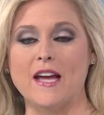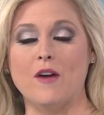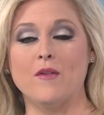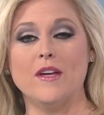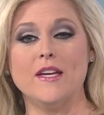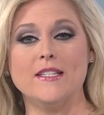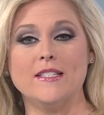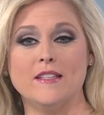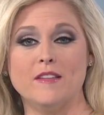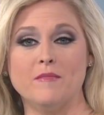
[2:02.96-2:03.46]
how
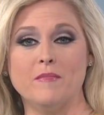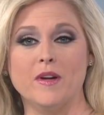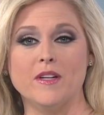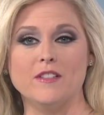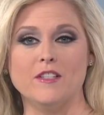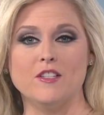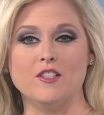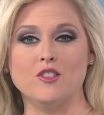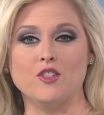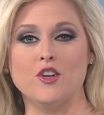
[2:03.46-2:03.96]
easy the
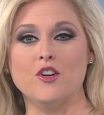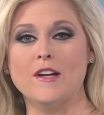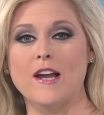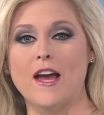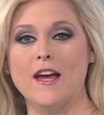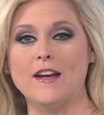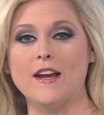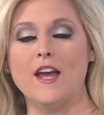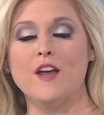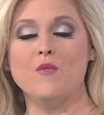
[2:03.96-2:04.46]
buses turn
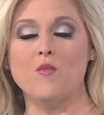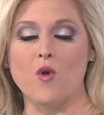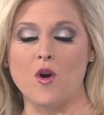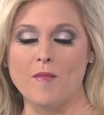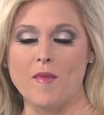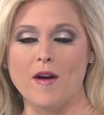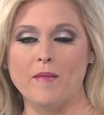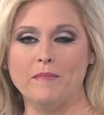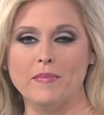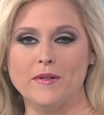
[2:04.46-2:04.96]
on and
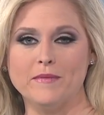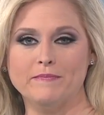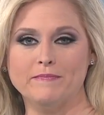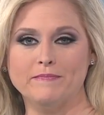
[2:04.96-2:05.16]
warm up.